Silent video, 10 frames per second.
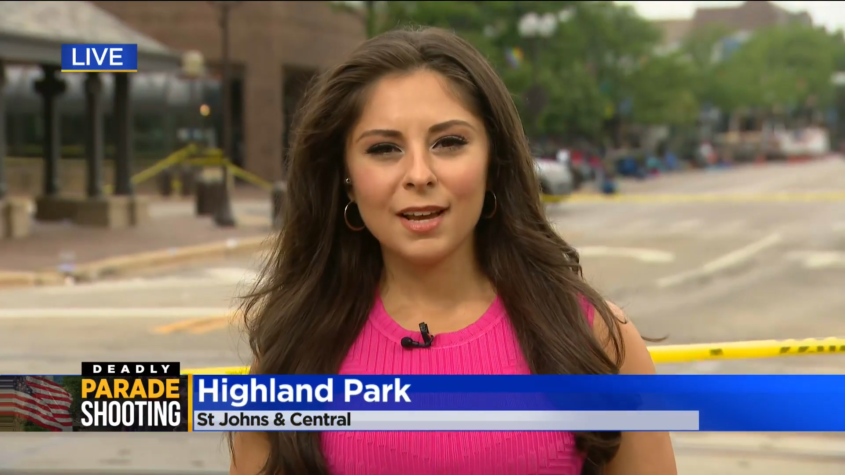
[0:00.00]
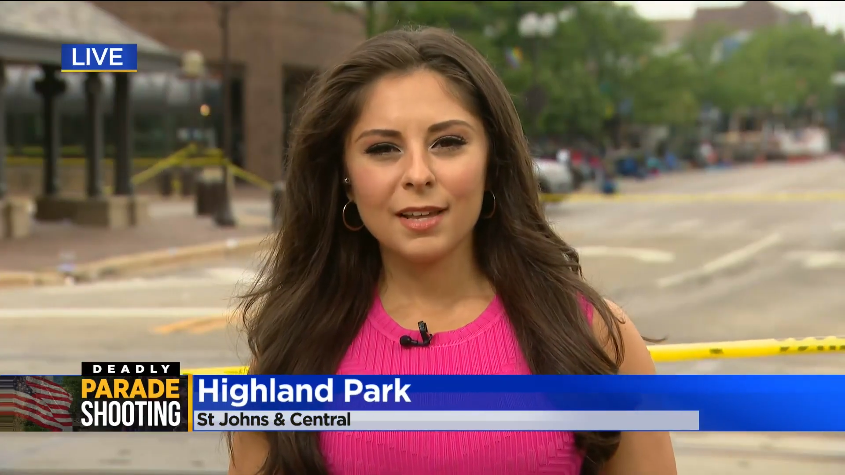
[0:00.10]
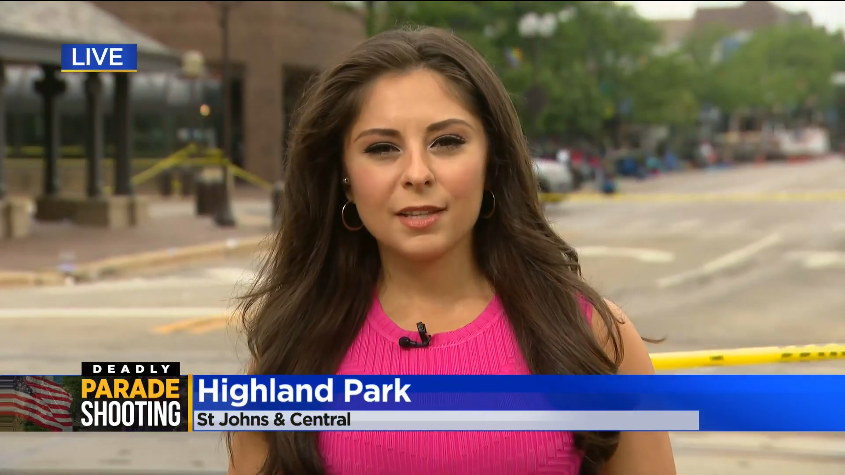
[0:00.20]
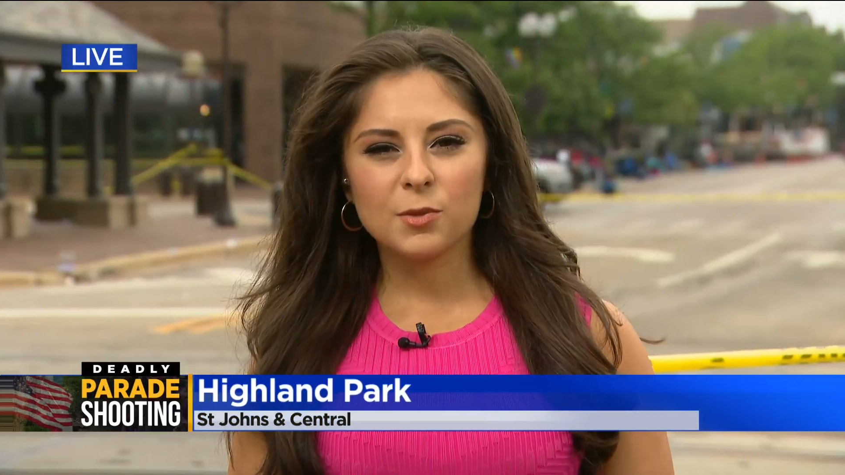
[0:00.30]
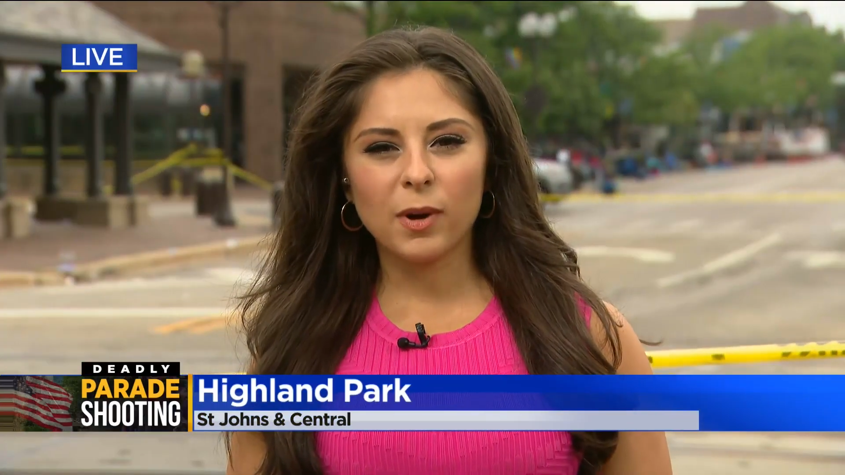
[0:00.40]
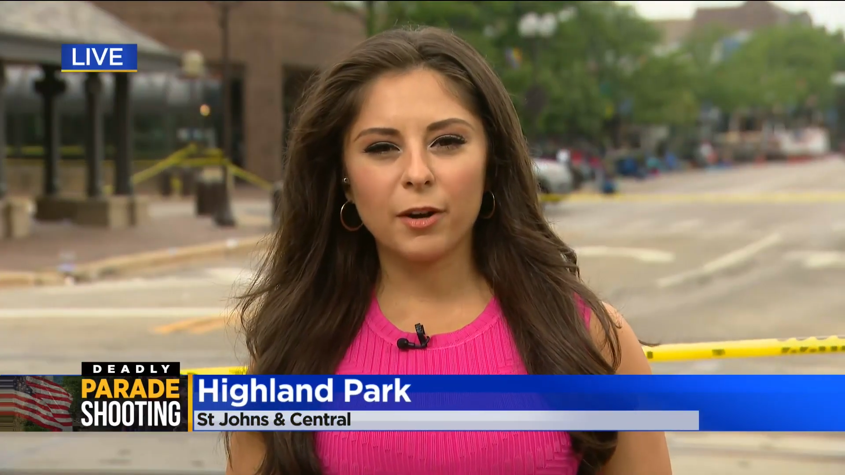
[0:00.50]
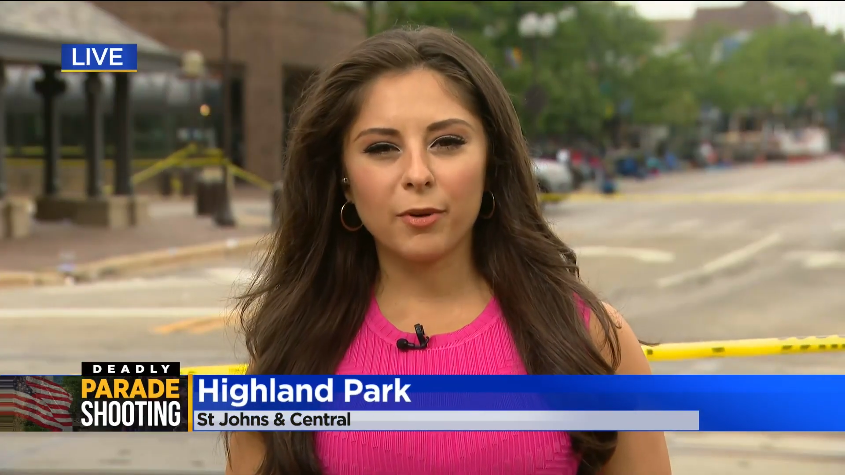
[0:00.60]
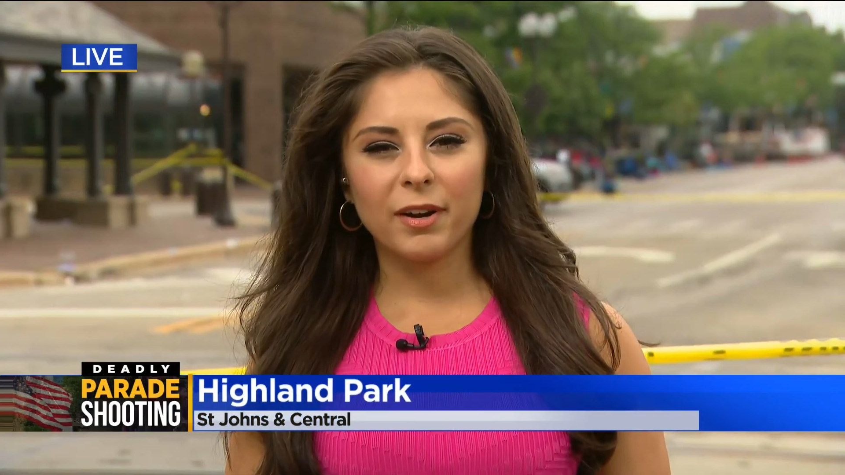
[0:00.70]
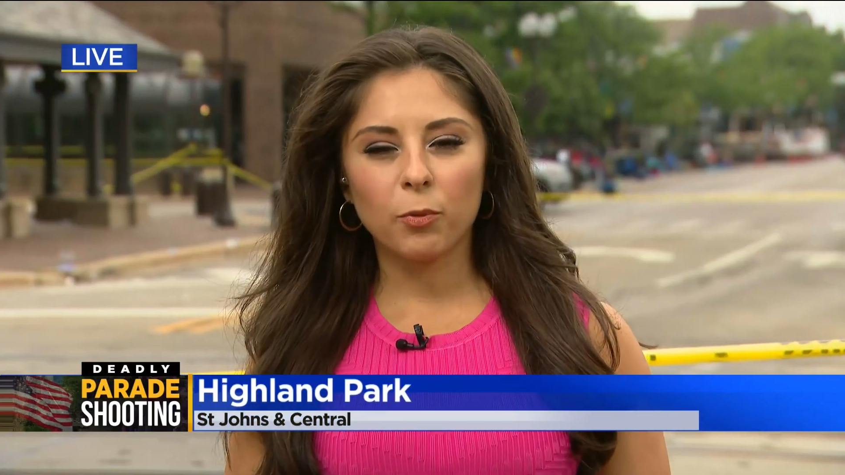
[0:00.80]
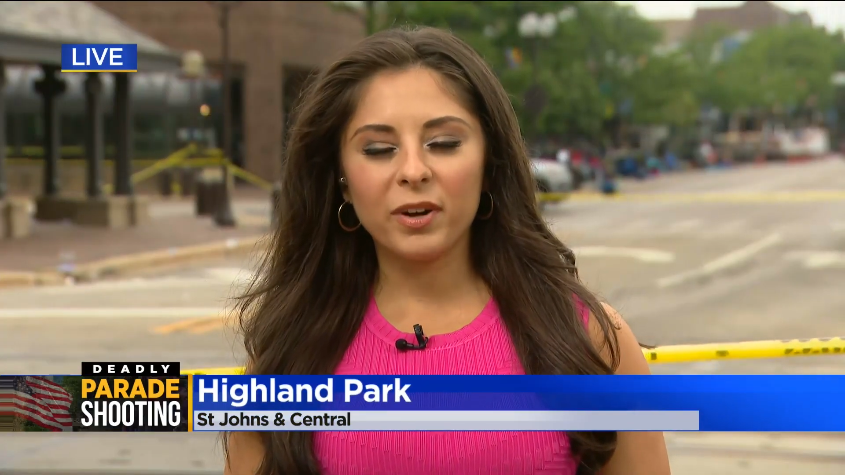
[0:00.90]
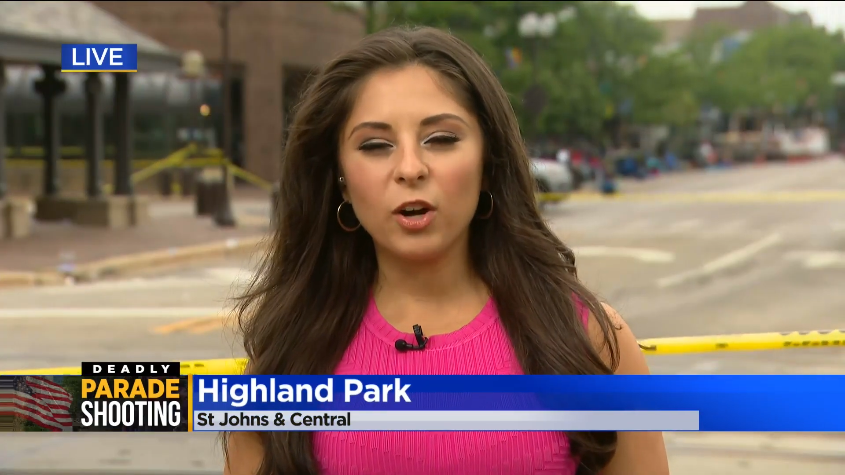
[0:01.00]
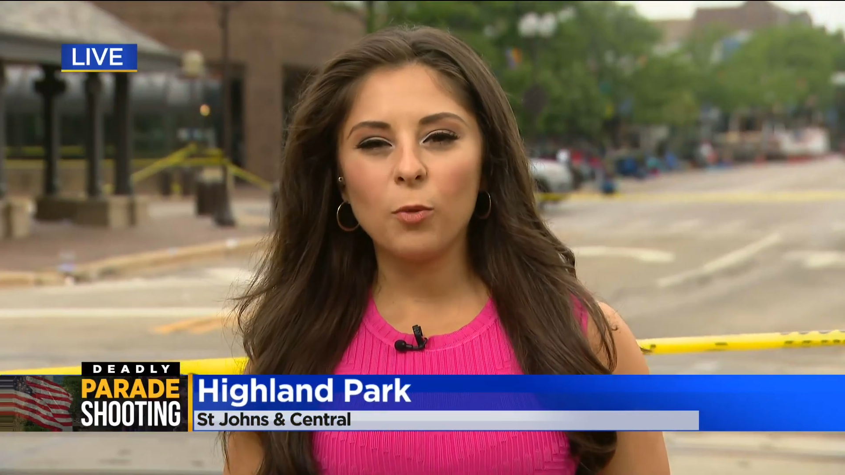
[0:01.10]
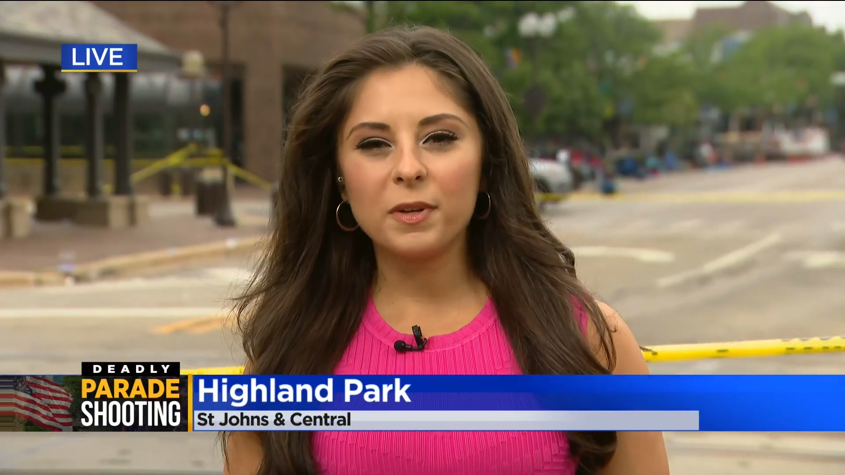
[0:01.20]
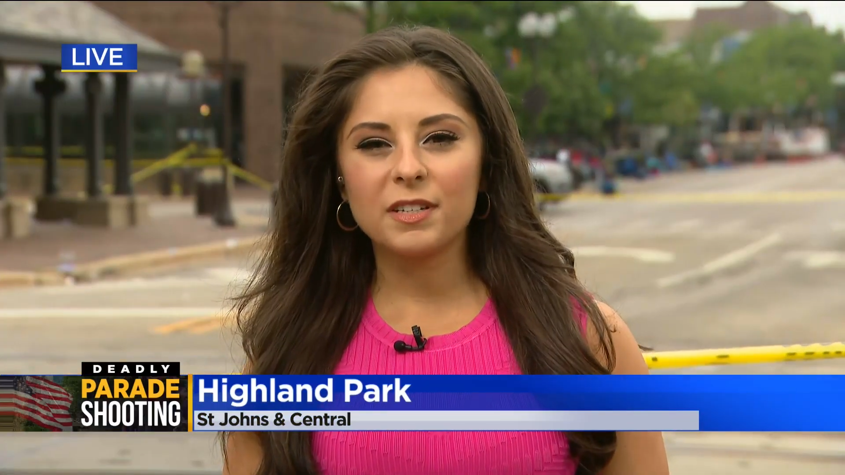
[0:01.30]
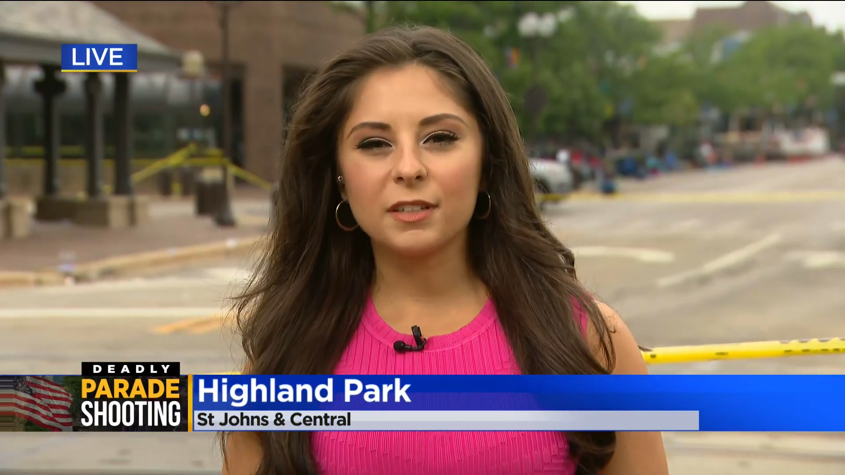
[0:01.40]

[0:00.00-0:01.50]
This winery reopened